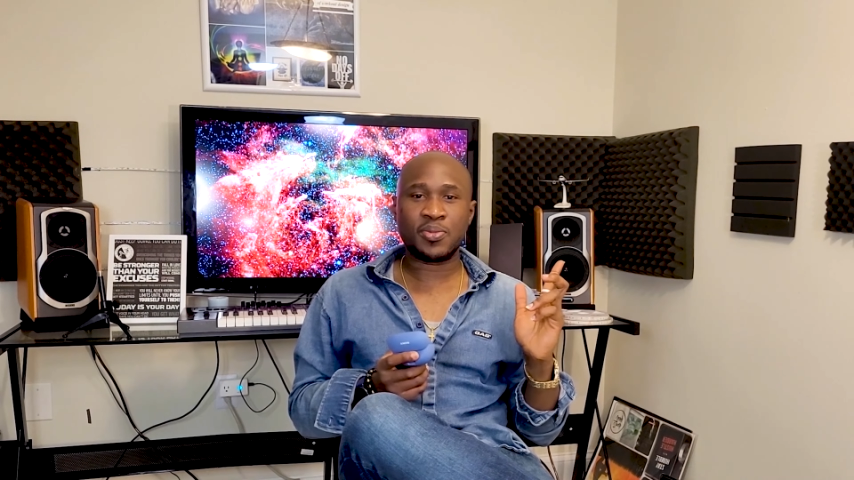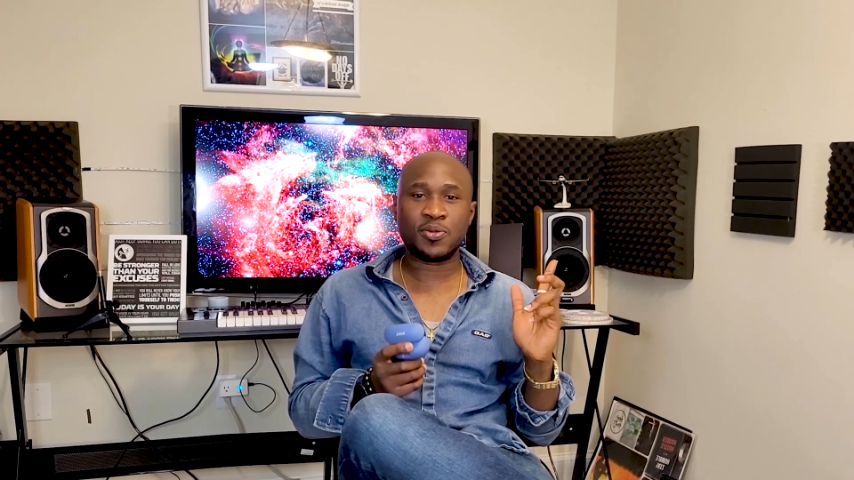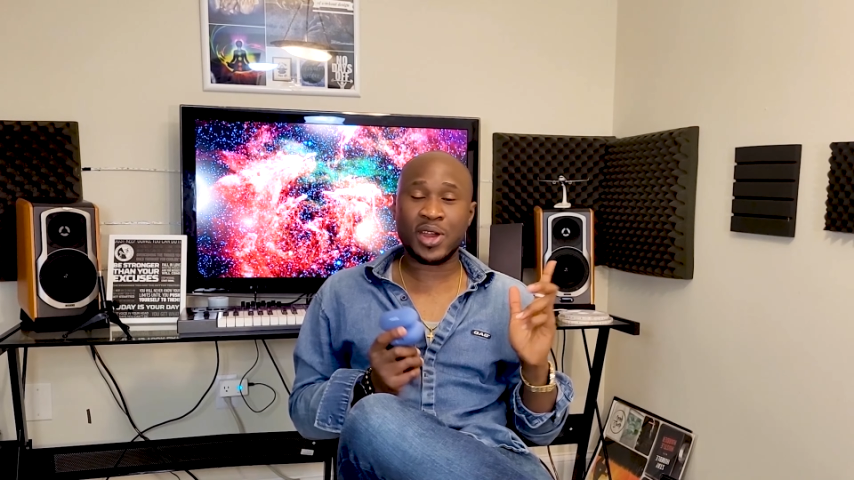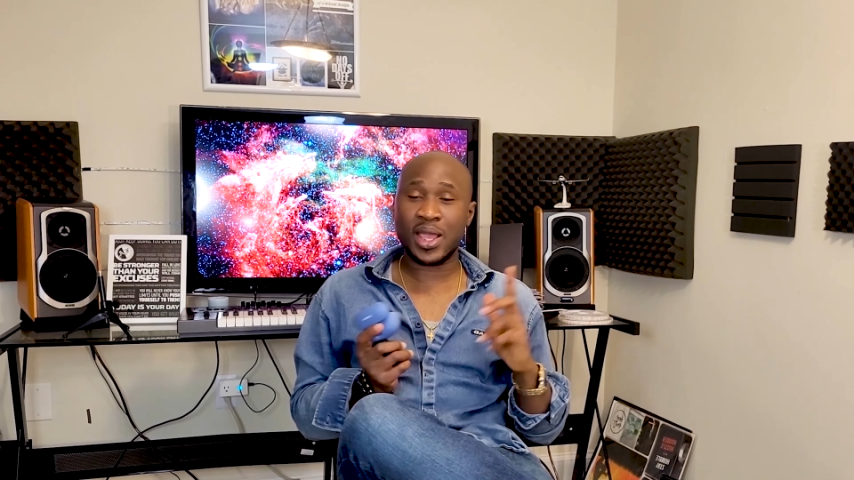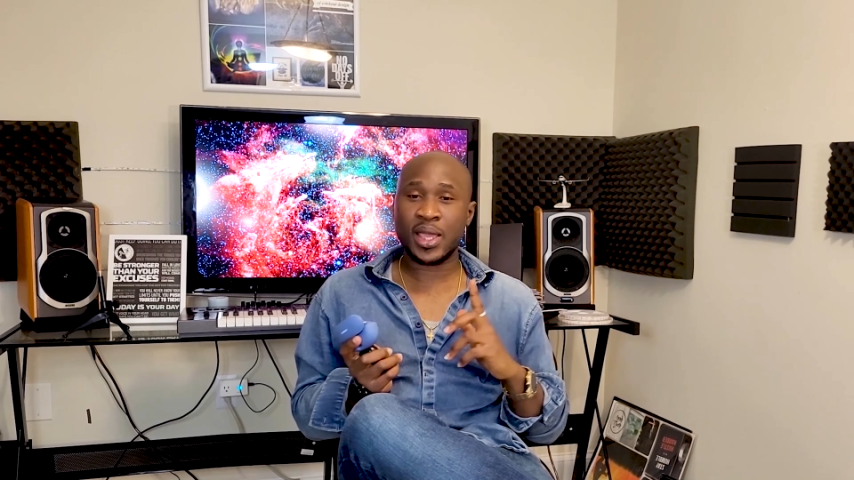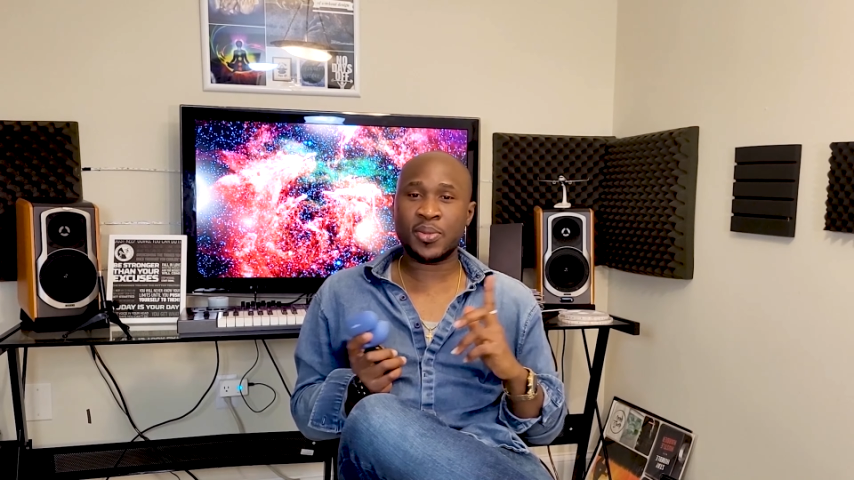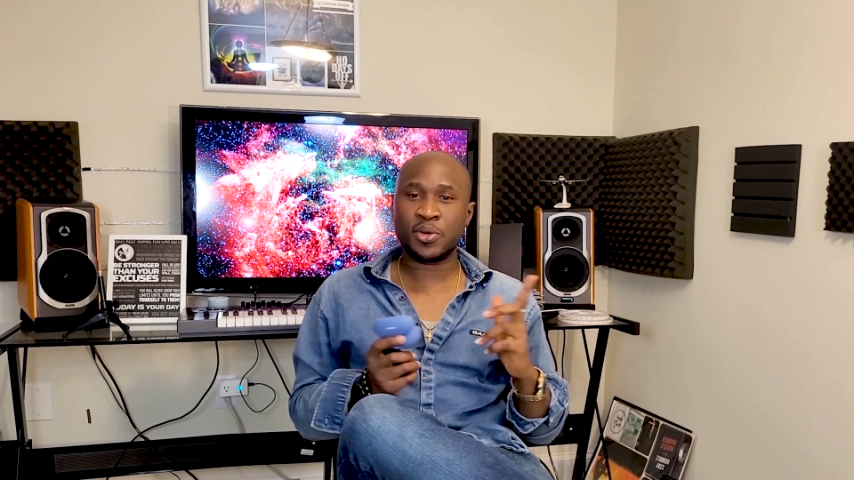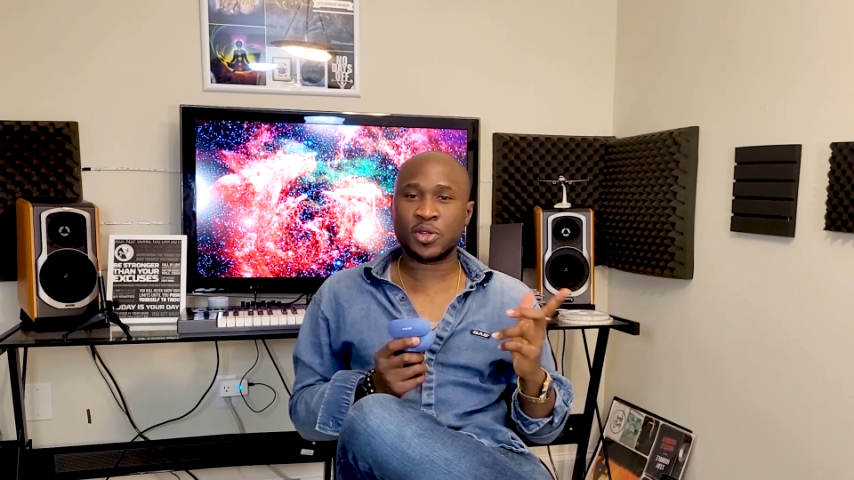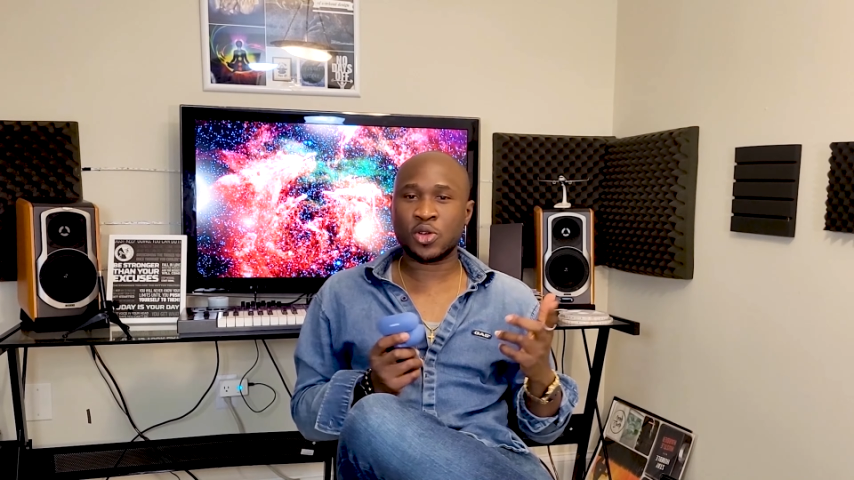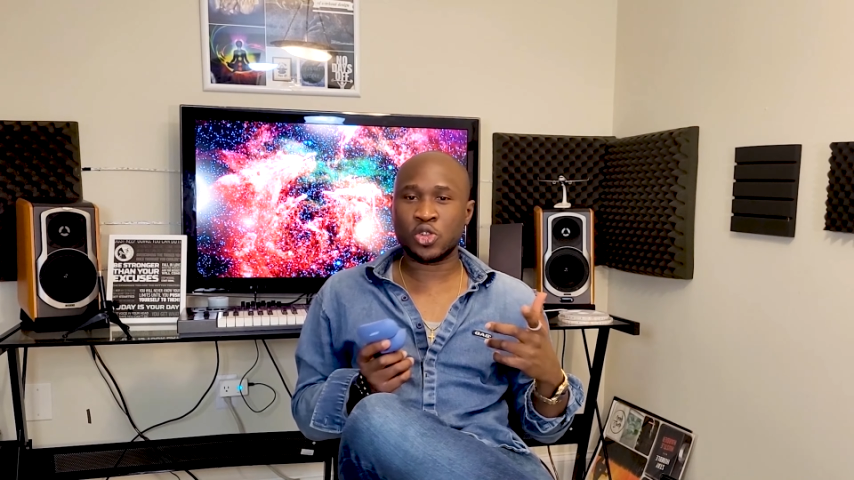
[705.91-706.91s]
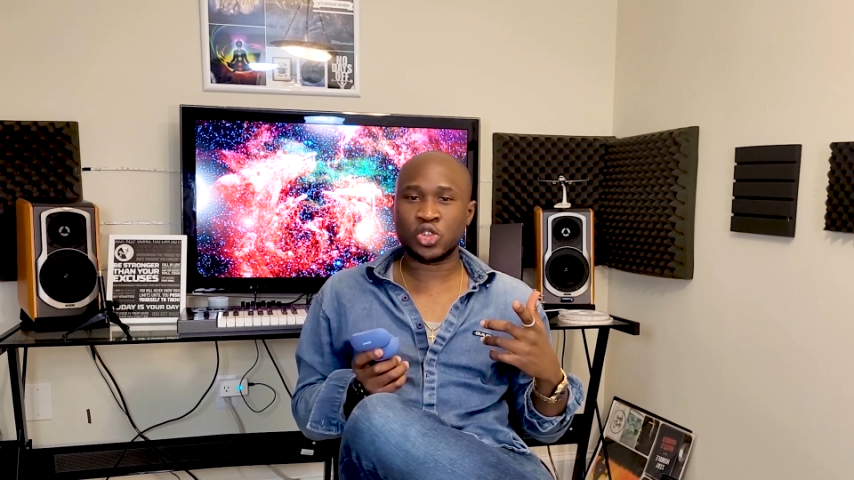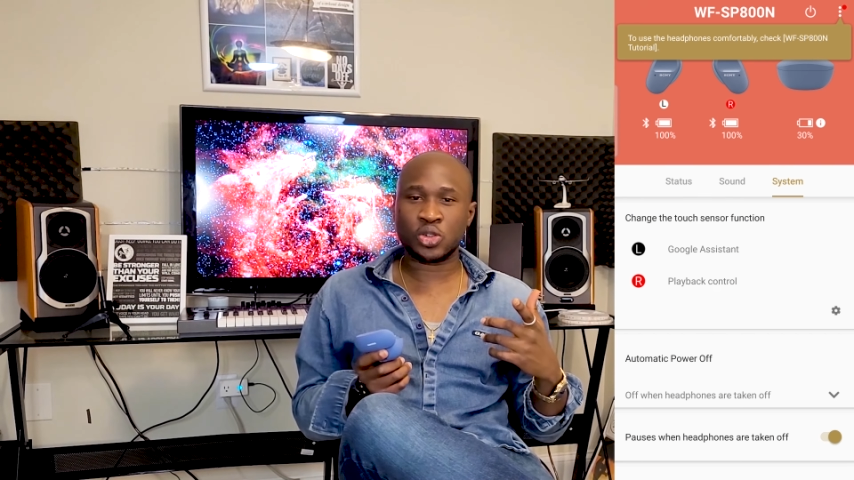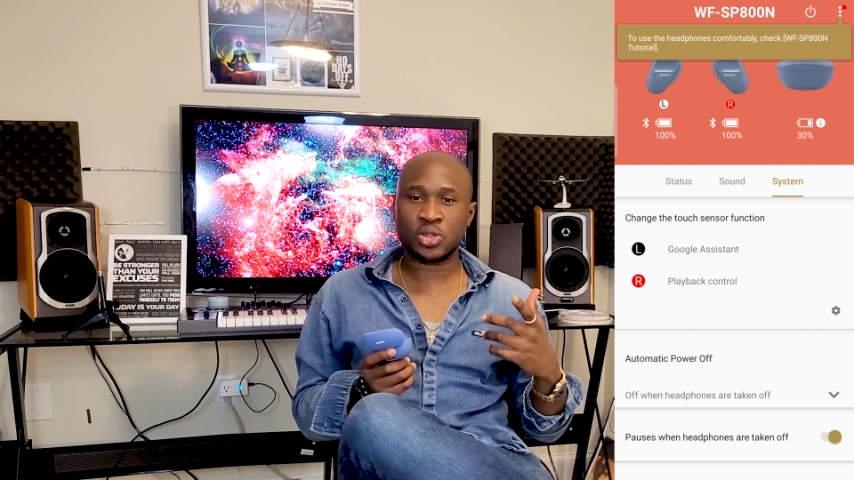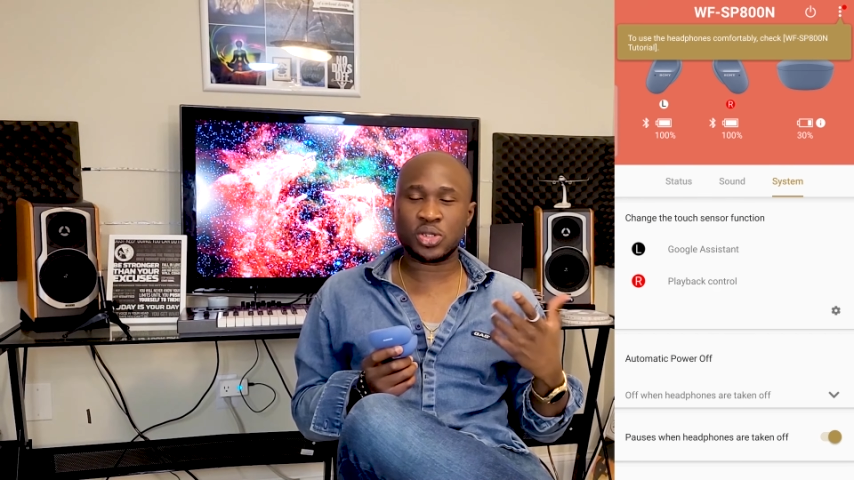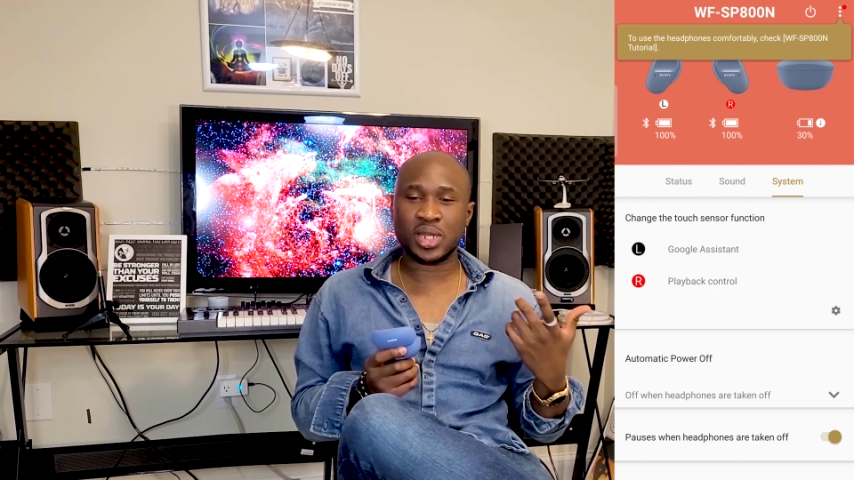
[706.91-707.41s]
right earbud
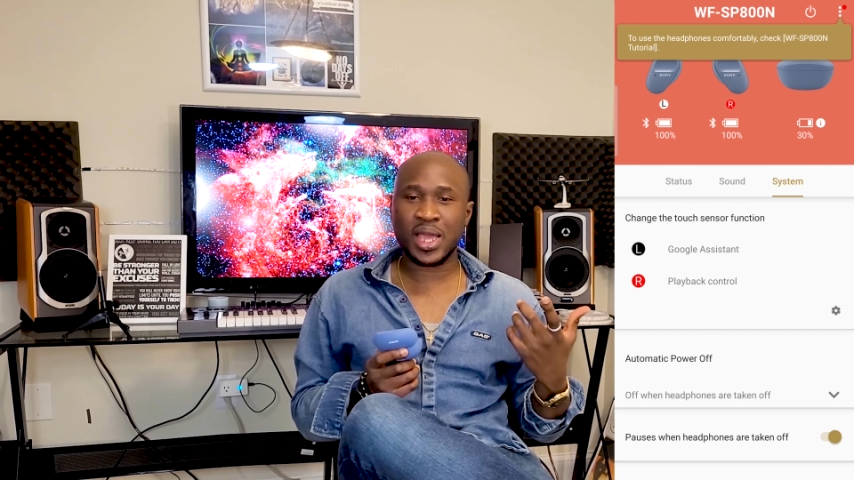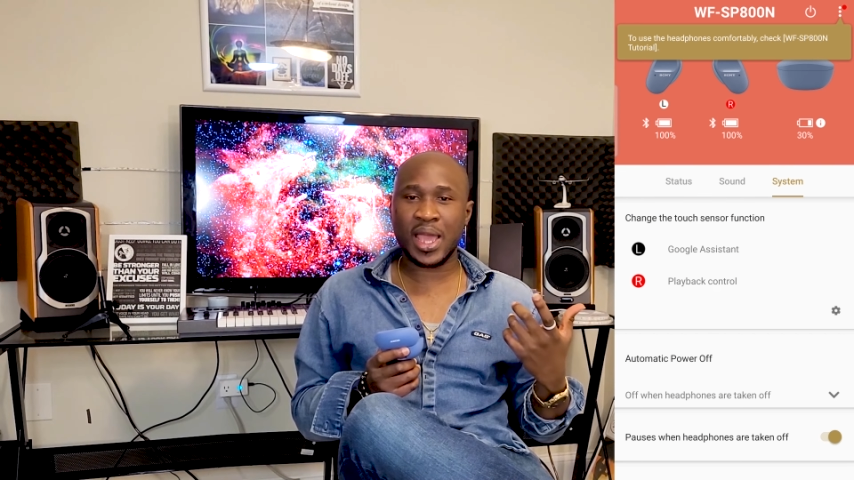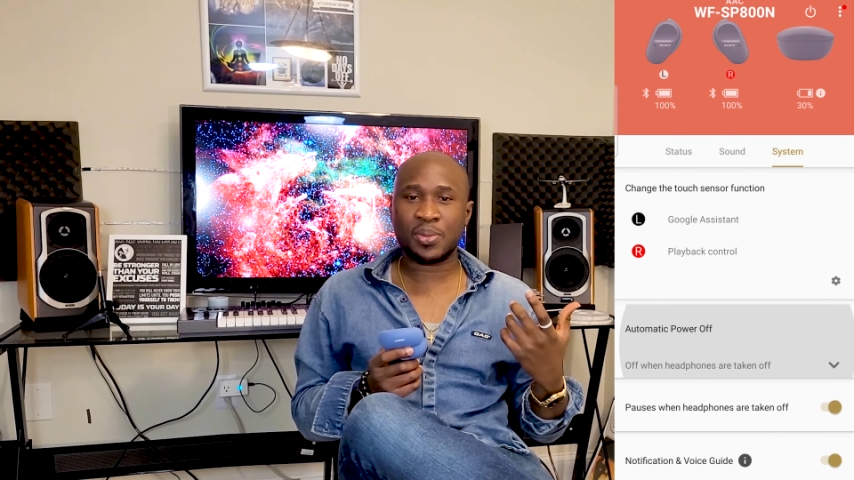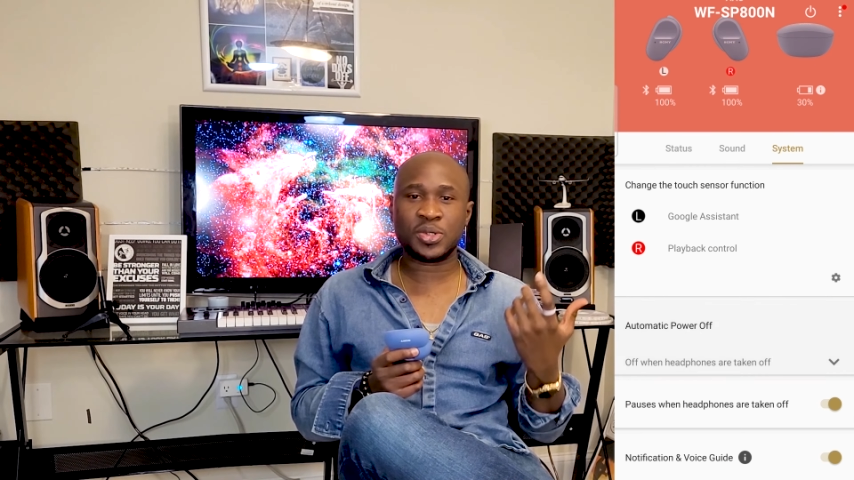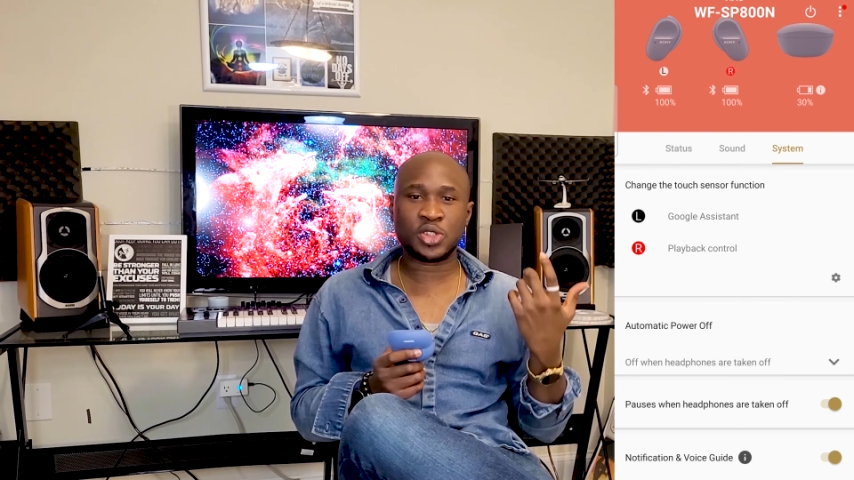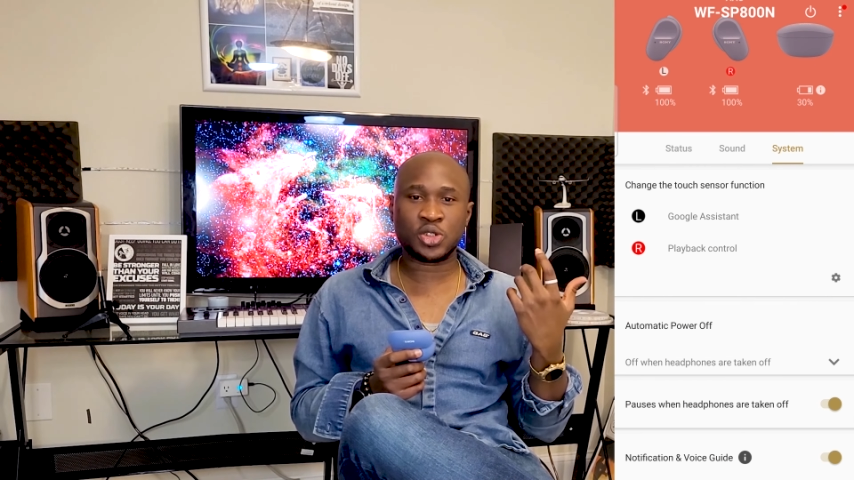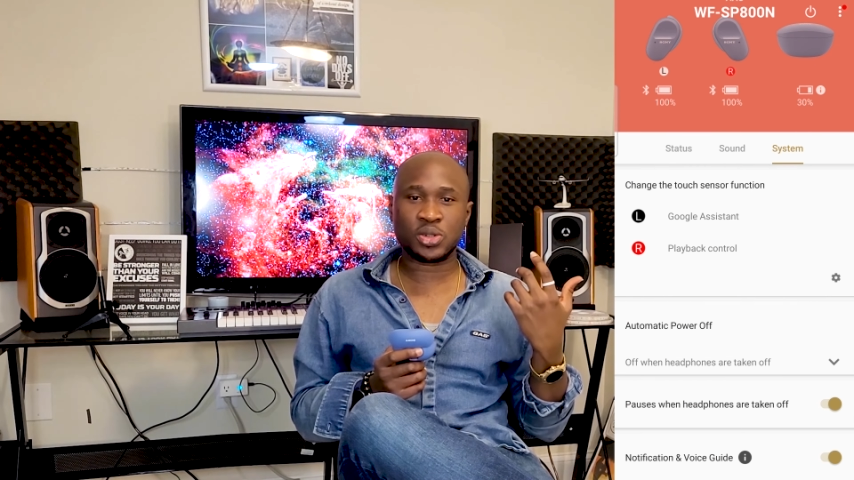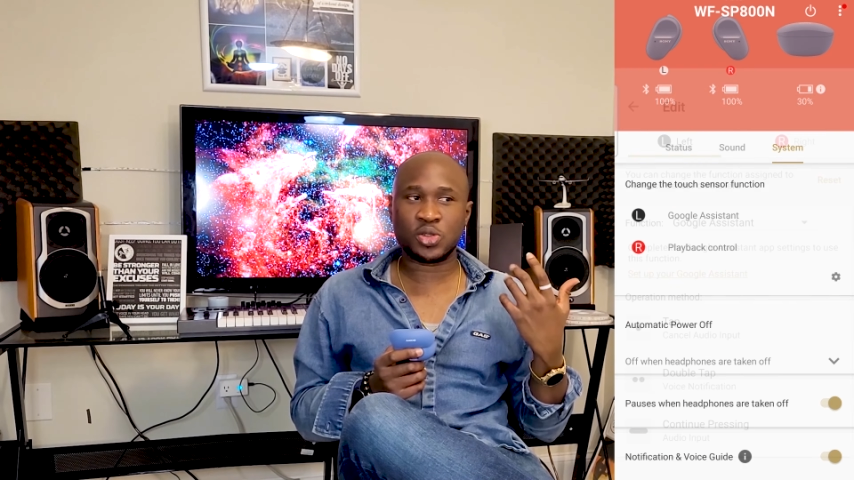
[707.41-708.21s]
controls on the apps to